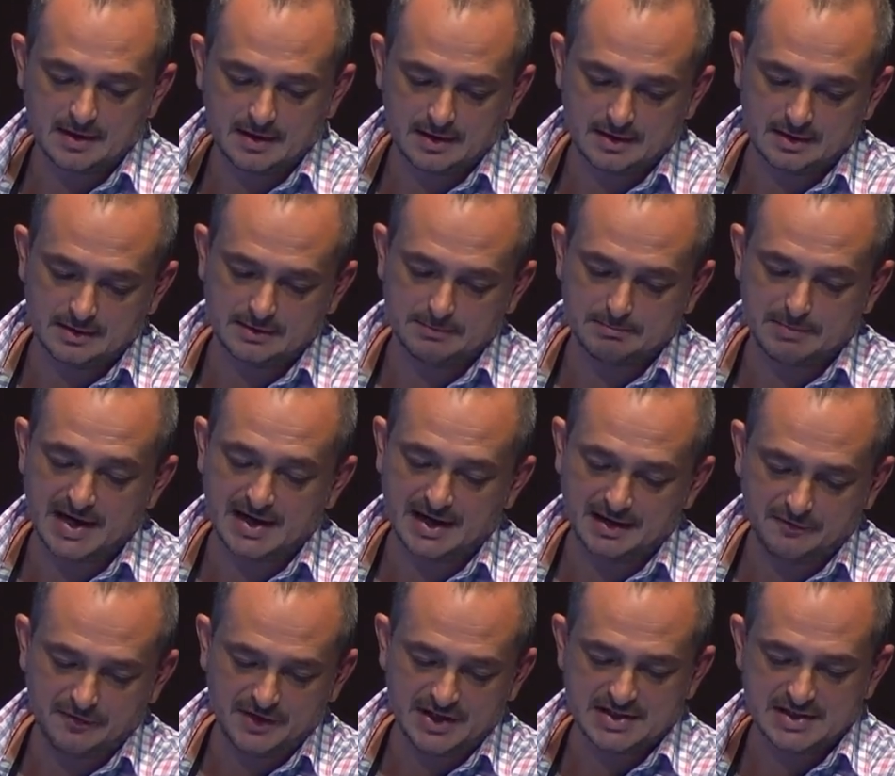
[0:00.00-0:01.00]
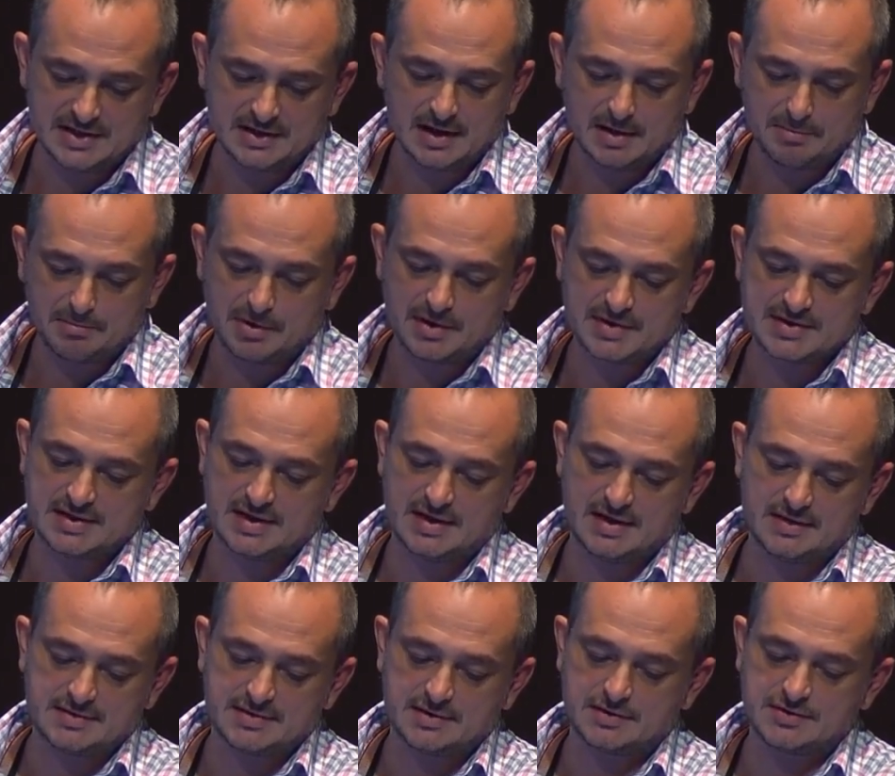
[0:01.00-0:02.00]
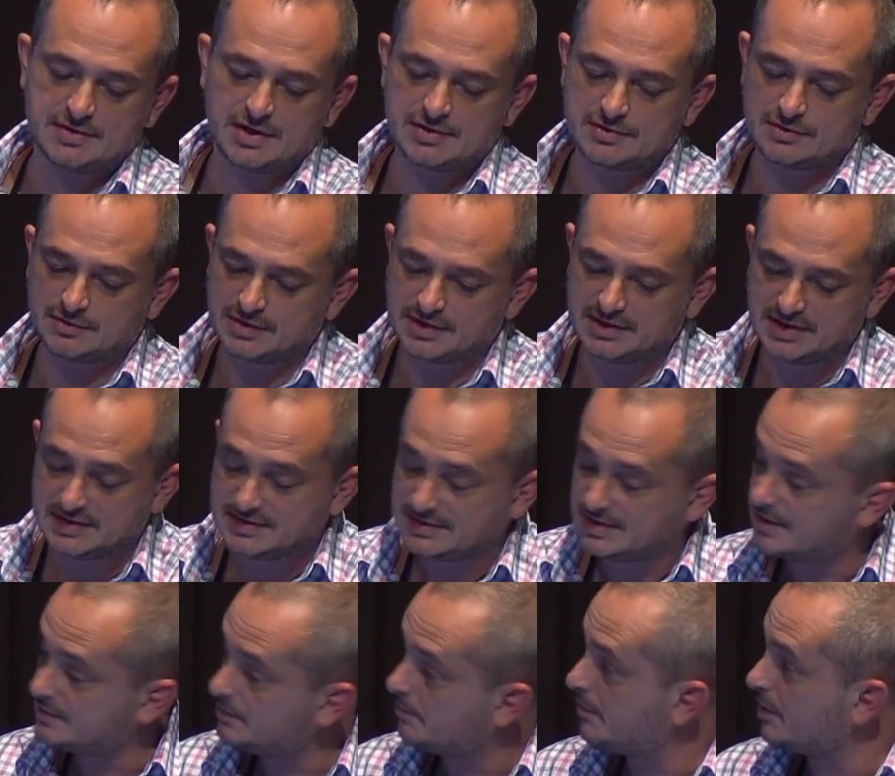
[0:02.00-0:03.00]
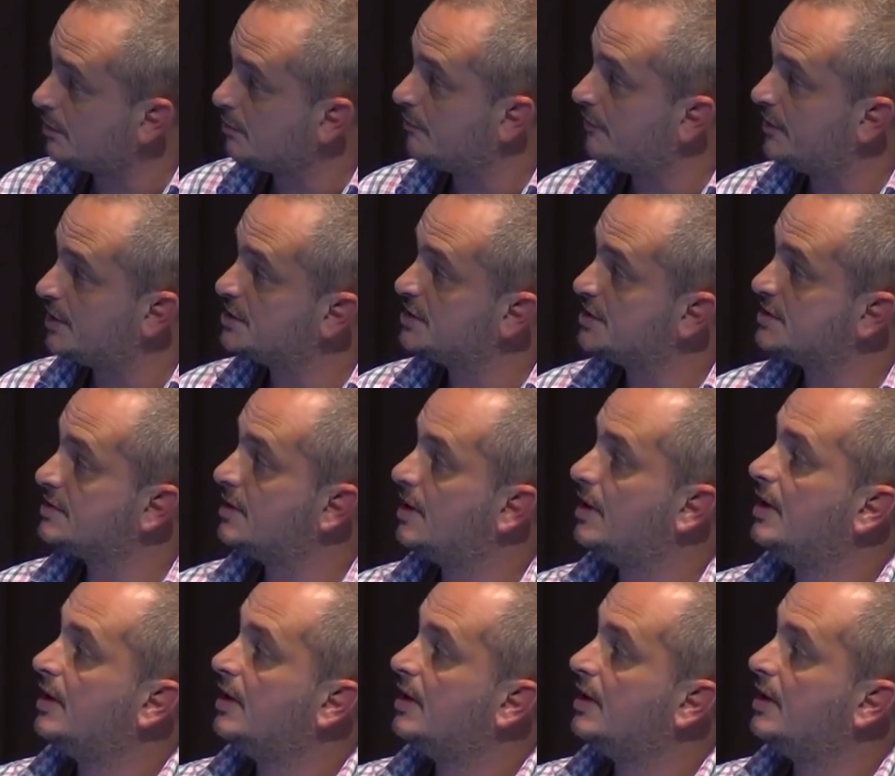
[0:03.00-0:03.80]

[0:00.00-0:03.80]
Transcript: By infected helper cells, such as dendritic cells or macrophages,